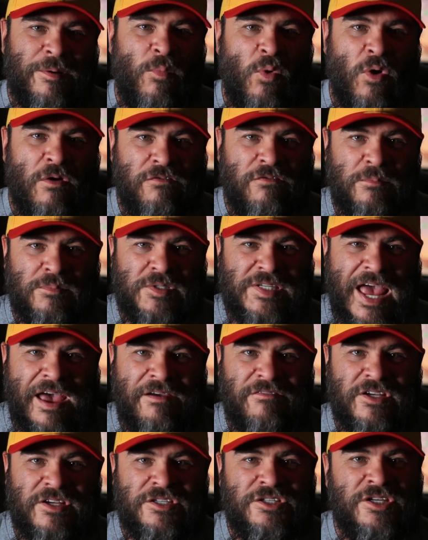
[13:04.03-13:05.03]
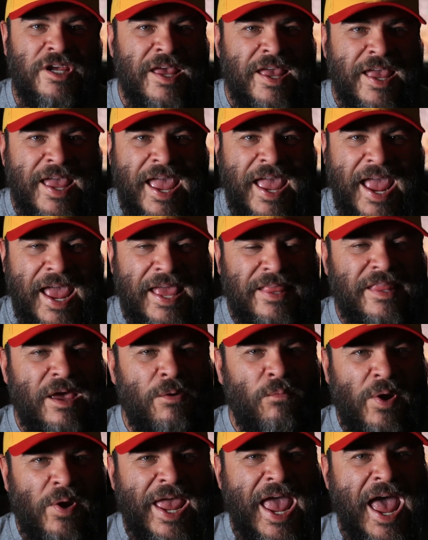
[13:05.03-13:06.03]
more from Savage. And
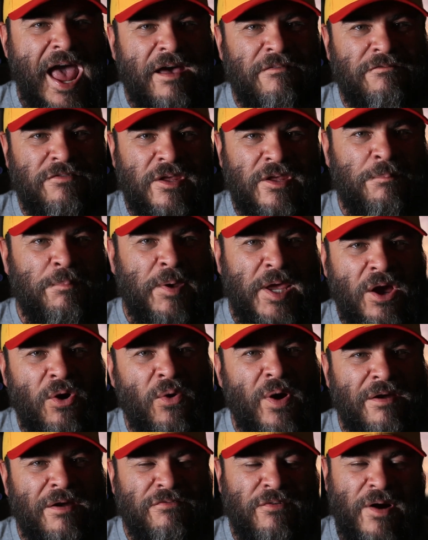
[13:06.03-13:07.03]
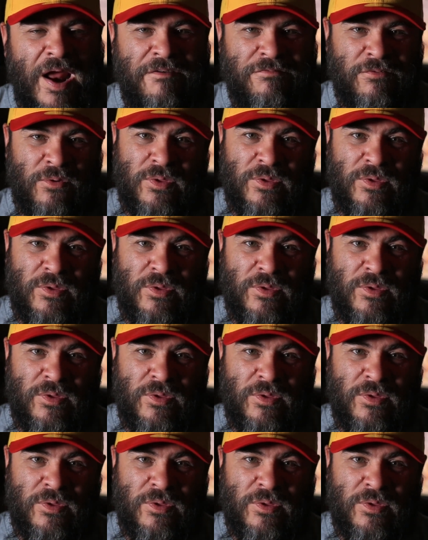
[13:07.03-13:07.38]
then we have the POF rifle